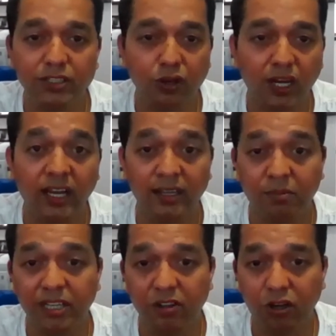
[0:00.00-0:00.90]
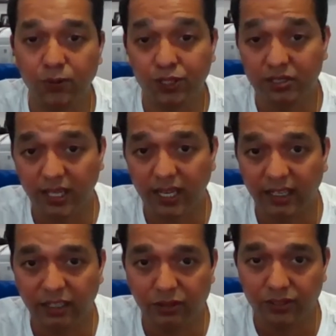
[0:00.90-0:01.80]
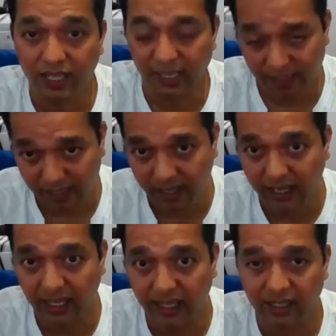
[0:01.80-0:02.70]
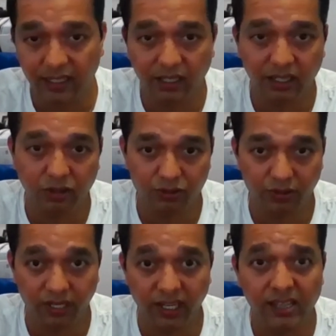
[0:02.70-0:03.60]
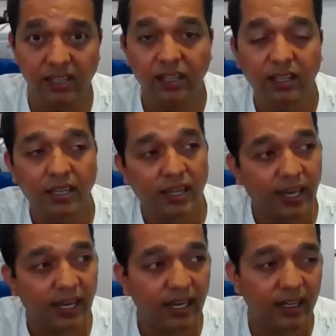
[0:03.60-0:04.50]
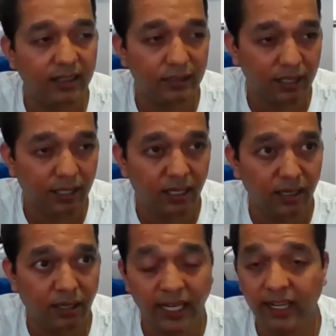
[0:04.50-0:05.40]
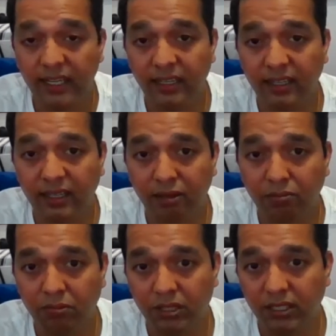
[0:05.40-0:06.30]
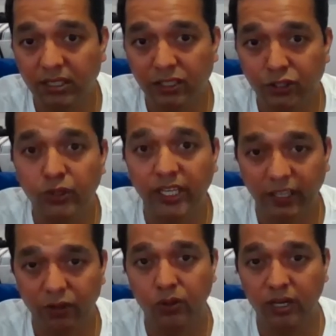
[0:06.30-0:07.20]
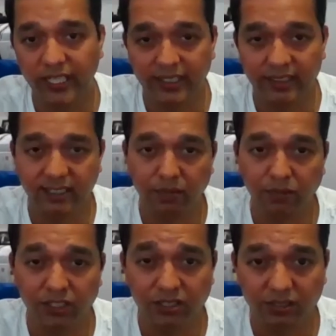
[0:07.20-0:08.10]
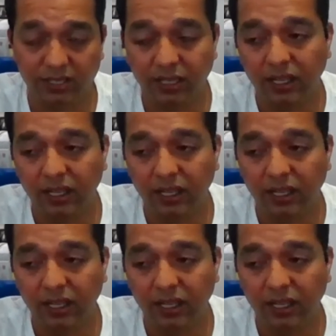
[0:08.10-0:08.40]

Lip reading: So I had limited options. I had New Zealand, I had Australia, and I had the UK ORE examinations.